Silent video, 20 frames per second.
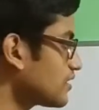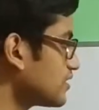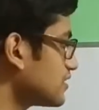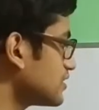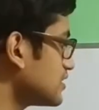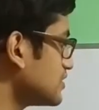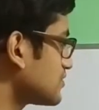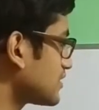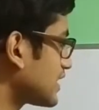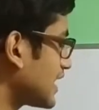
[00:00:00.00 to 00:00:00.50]

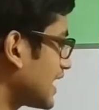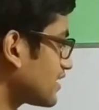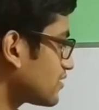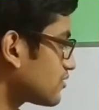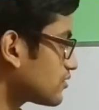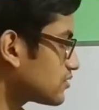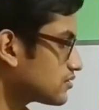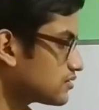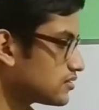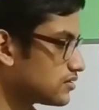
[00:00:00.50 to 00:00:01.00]
you
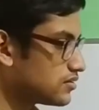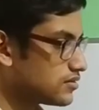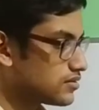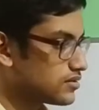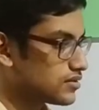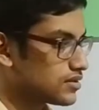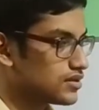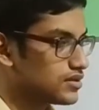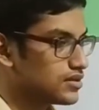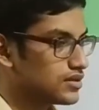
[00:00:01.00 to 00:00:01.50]
cannot
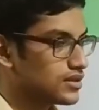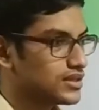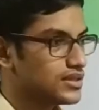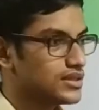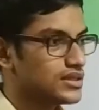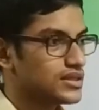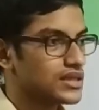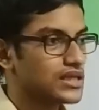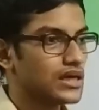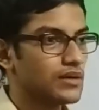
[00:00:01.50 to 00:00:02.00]

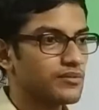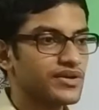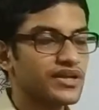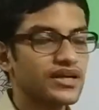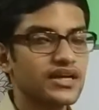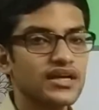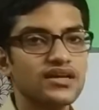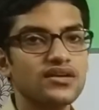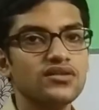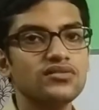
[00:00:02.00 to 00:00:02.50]

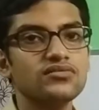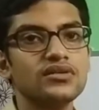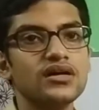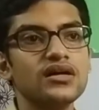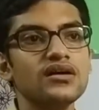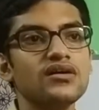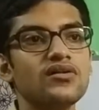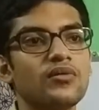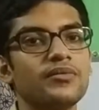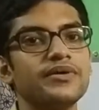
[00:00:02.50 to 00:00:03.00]
communicate to the
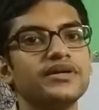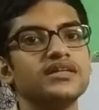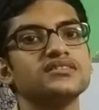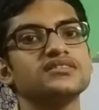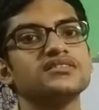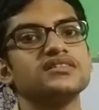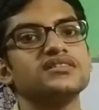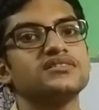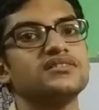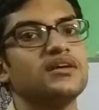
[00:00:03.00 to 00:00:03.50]
operating
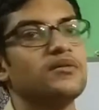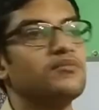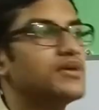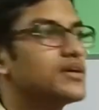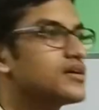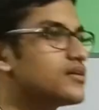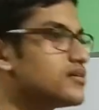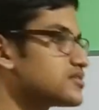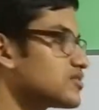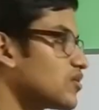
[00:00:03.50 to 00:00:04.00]
system,
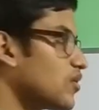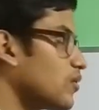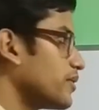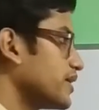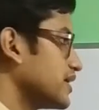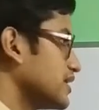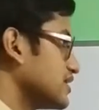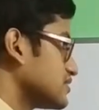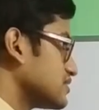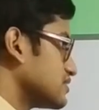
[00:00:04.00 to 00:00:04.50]
because
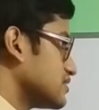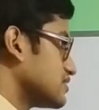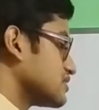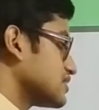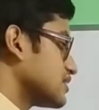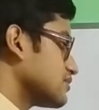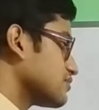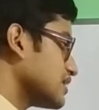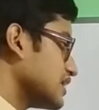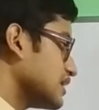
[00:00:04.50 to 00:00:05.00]
operating
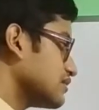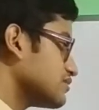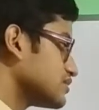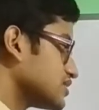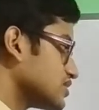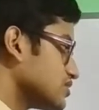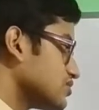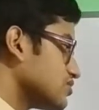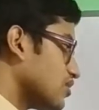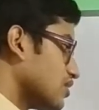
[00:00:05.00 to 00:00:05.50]
system gives
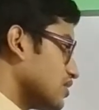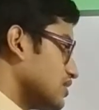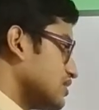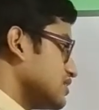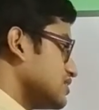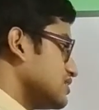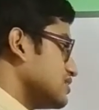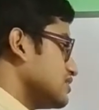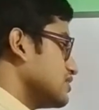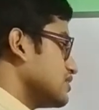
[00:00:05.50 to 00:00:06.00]
you
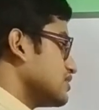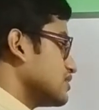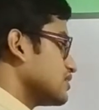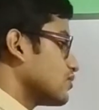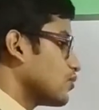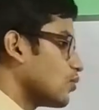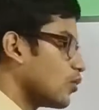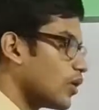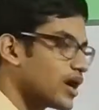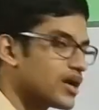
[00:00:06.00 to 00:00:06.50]
only
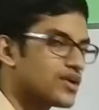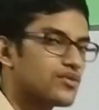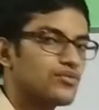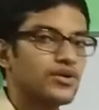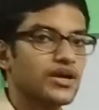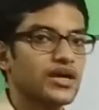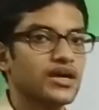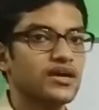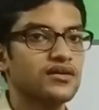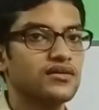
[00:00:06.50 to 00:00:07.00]
one
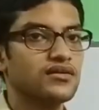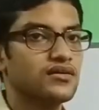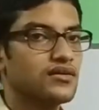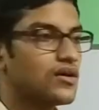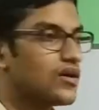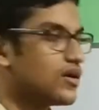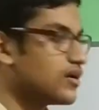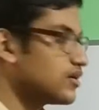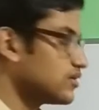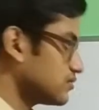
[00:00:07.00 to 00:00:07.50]
way,
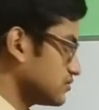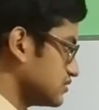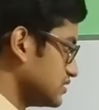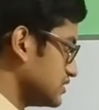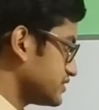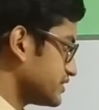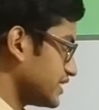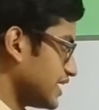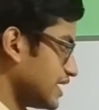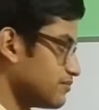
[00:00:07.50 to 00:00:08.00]

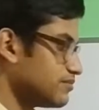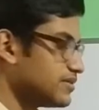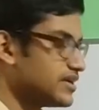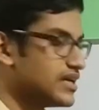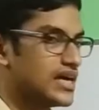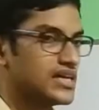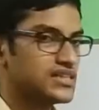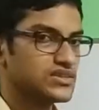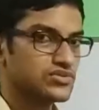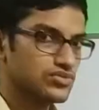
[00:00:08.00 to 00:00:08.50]
these
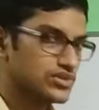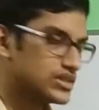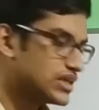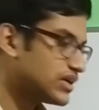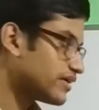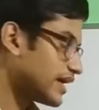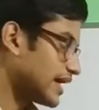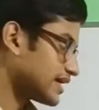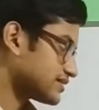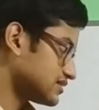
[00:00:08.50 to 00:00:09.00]
APIs.
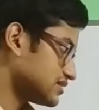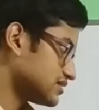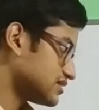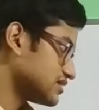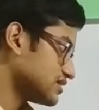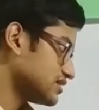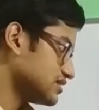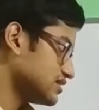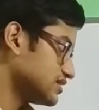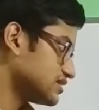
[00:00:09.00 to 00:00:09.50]
Without
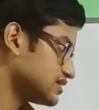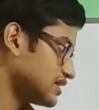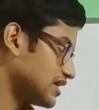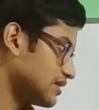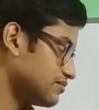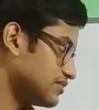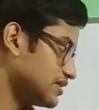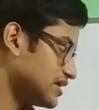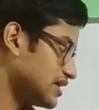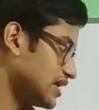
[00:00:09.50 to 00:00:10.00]
accessing these
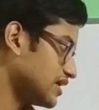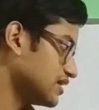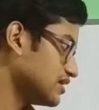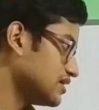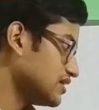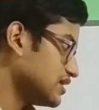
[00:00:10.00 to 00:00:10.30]
API,